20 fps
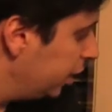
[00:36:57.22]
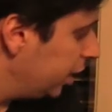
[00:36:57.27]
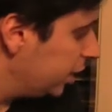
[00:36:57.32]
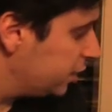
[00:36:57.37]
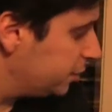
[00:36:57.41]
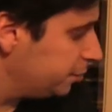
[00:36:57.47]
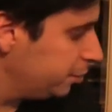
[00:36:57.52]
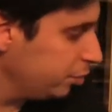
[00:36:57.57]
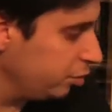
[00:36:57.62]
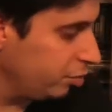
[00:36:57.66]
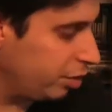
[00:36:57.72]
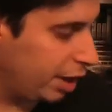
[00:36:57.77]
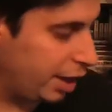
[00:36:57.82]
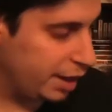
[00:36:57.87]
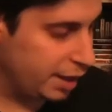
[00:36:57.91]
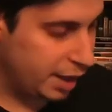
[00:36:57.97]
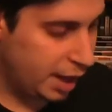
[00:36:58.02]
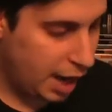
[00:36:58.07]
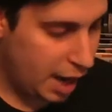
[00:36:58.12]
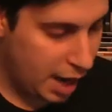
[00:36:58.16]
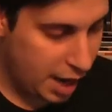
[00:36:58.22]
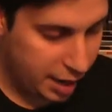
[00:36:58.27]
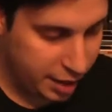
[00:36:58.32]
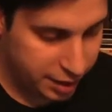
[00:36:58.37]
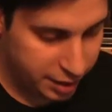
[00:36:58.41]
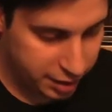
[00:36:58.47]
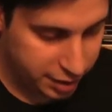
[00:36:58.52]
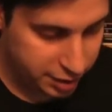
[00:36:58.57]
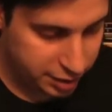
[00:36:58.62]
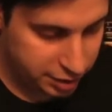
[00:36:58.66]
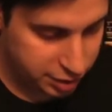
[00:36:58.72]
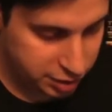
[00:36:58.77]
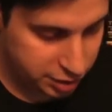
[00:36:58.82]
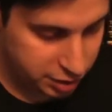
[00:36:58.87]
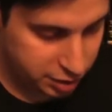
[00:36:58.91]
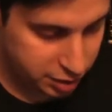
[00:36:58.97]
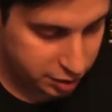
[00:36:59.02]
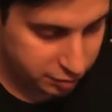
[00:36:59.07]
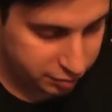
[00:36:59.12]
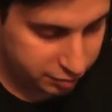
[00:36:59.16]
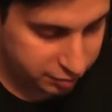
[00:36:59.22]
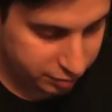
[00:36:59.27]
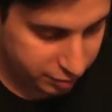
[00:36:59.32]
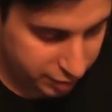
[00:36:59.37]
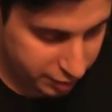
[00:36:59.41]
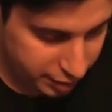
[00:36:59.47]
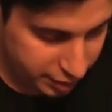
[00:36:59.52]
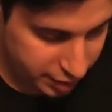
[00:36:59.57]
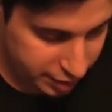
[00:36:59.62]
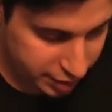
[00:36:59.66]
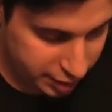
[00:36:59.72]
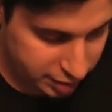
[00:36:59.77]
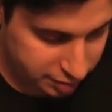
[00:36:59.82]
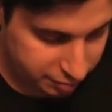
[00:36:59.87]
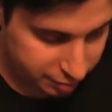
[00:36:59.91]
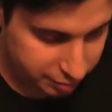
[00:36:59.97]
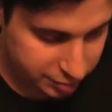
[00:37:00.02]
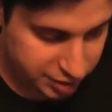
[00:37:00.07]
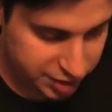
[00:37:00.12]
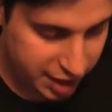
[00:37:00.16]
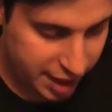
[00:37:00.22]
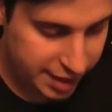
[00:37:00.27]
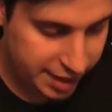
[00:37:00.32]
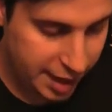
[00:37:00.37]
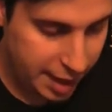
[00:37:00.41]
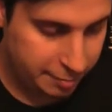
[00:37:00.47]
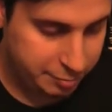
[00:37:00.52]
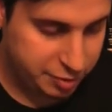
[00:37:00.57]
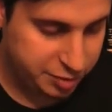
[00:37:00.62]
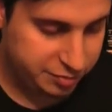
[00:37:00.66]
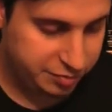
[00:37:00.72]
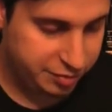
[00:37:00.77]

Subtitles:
Next Blu-ray I got is from Synapse